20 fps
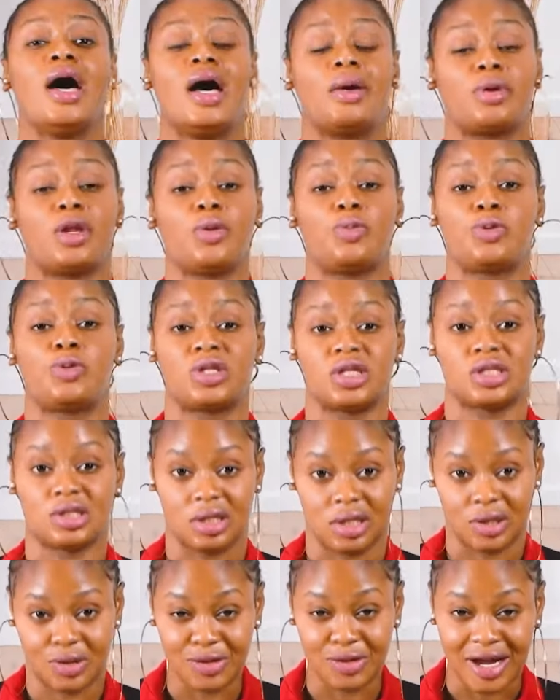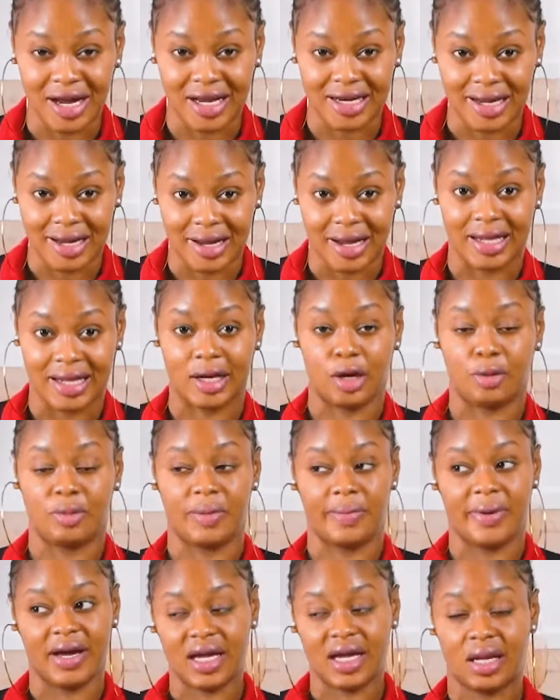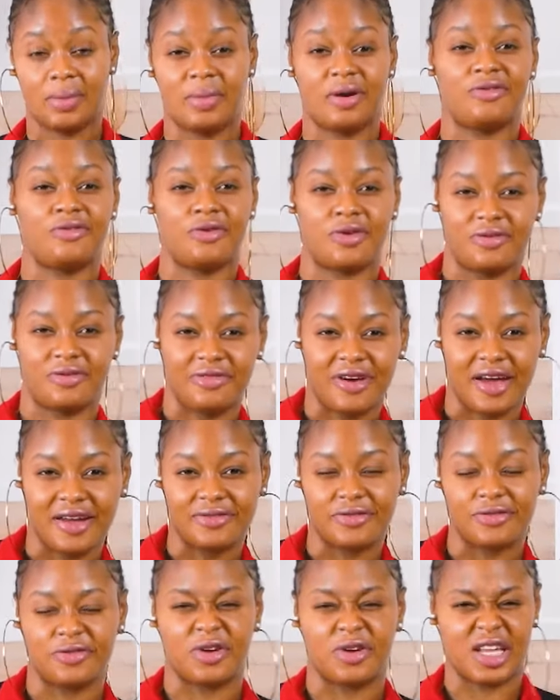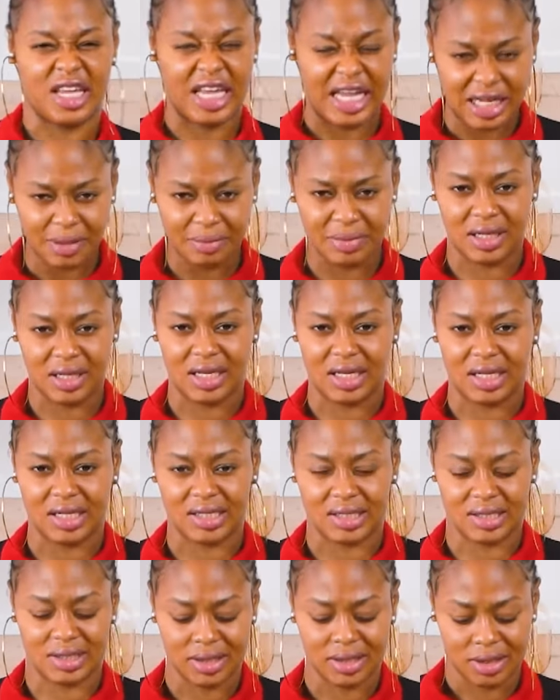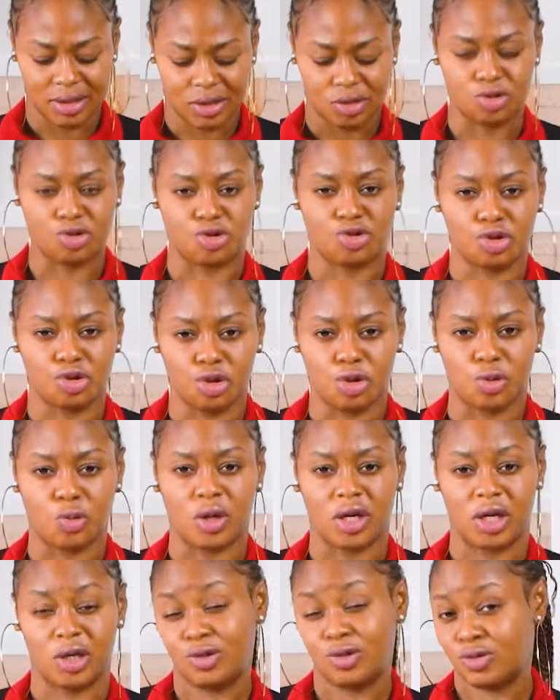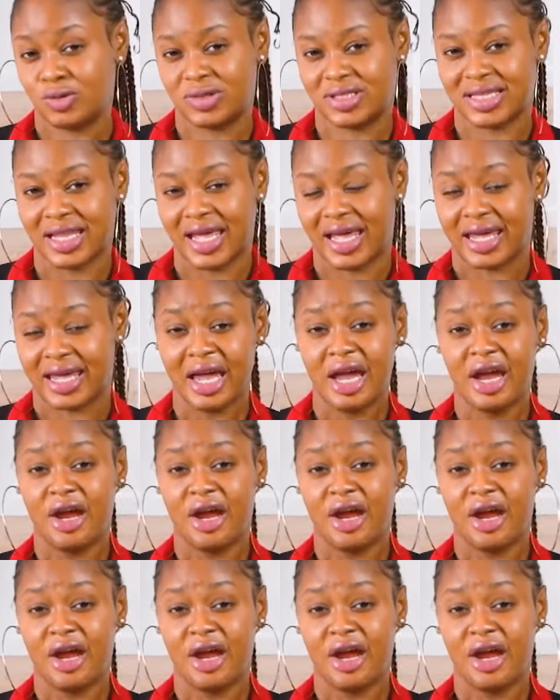I'm going to put this on the cooker now, and I'll be back in about 45 to 48 minutes to show you what it looks like.